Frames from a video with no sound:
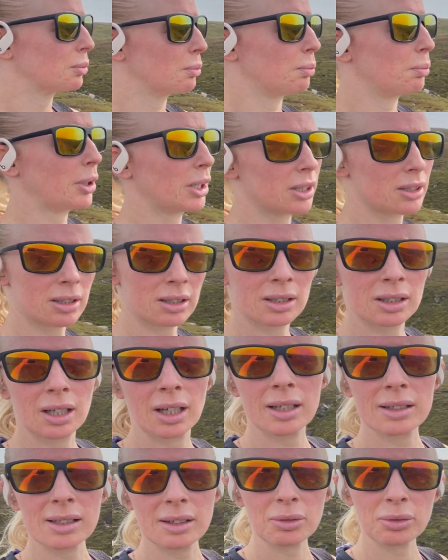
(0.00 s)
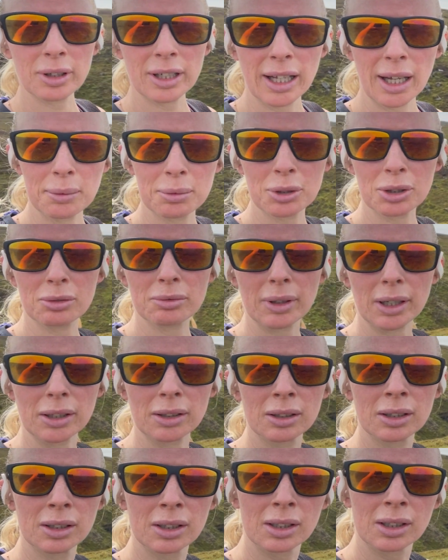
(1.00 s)
but it's never really happened on a run
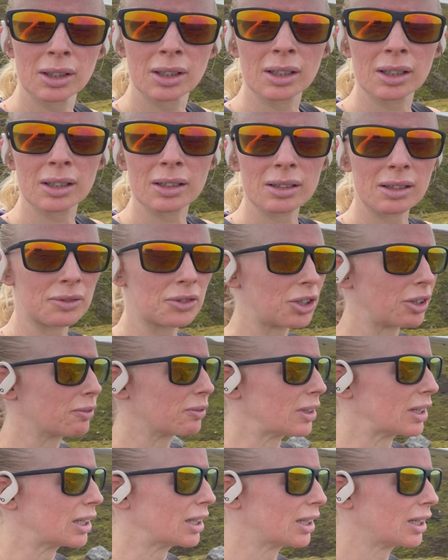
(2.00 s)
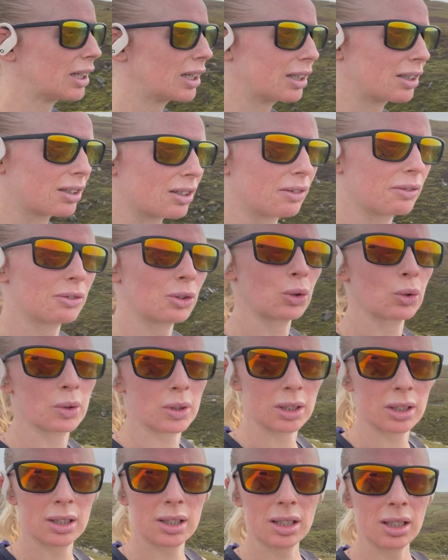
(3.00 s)
because I've generally eaten food
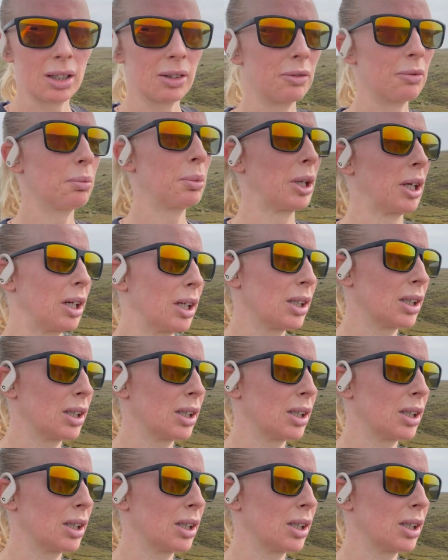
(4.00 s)
and stuff, but